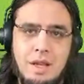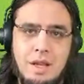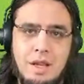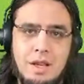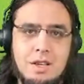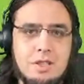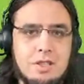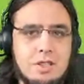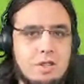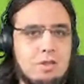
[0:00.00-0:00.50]

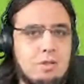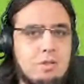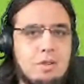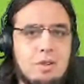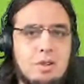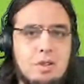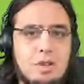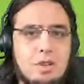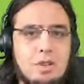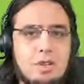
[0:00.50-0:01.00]

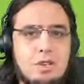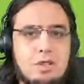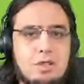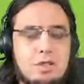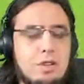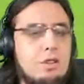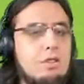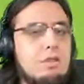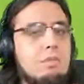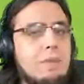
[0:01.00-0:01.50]
So
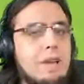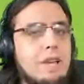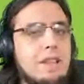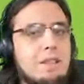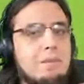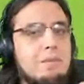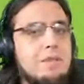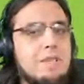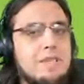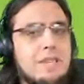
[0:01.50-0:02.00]
don't make
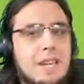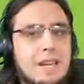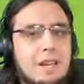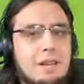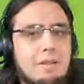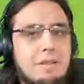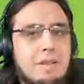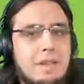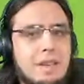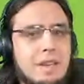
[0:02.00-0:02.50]
the mistake
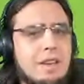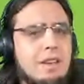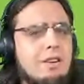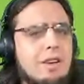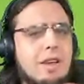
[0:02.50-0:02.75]
of thinking,